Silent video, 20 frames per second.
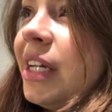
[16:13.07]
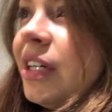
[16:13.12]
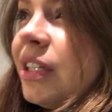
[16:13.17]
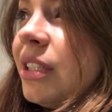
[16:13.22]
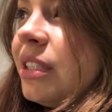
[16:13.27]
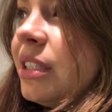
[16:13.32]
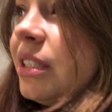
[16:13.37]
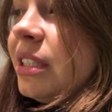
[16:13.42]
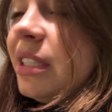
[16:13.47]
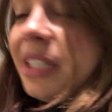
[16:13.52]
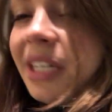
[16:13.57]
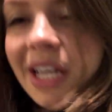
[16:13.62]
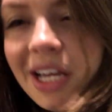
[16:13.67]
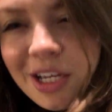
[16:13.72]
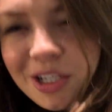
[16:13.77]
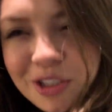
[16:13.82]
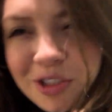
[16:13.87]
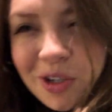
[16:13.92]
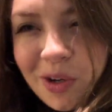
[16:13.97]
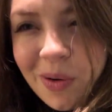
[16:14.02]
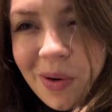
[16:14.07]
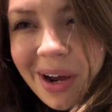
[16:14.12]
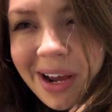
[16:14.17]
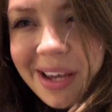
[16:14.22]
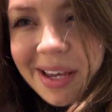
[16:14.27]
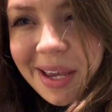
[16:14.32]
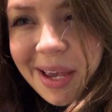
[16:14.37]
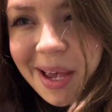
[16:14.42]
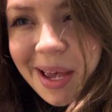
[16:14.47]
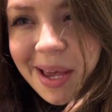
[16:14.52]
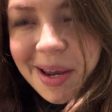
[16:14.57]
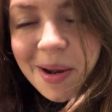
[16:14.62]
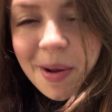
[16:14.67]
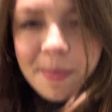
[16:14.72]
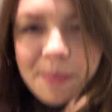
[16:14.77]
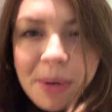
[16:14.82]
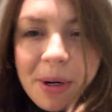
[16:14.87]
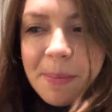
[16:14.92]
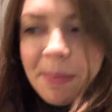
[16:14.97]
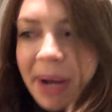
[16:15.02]
here early so I
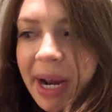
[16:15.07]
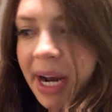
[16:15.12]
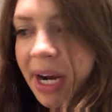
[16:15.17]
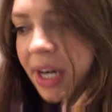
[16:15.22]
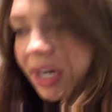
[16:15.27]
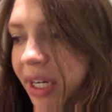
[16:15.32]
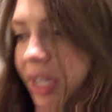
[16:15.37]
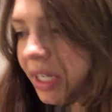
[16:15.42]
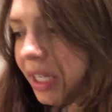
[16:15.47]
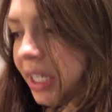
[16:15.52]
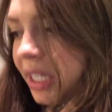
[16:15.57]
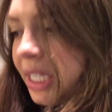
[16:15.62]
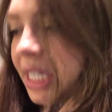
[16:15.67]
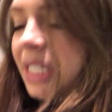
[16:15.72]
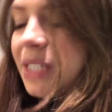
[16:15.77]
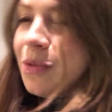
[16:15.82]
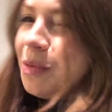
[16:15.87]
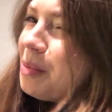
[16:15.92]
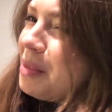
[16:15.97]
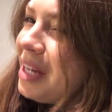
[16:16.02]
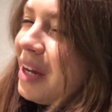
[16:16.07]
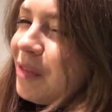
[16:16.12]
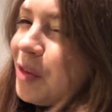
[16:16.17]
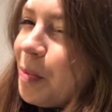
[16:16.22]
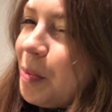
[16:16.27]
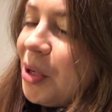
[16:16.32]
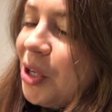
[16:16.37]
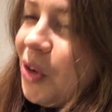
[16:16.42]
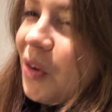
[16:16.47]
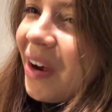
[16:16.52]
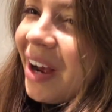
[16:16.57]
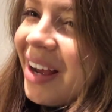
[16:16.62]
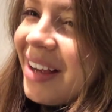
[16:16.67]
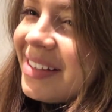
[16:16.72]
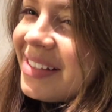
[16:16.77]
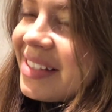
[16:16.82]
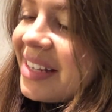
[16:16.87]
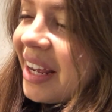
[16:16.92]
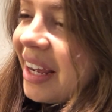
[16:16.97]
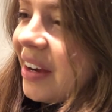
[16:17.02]
can prepare. So I'm gonna have to put you
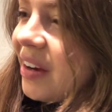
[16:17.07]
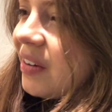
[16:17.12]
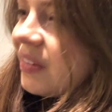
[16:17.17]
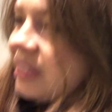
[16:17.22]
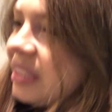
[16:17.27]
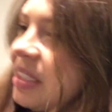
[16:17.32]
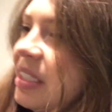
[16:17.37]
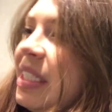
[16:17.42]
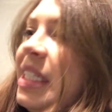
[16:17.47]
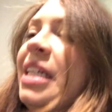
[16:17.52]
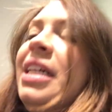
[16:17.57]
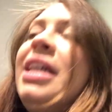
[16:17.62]
guys down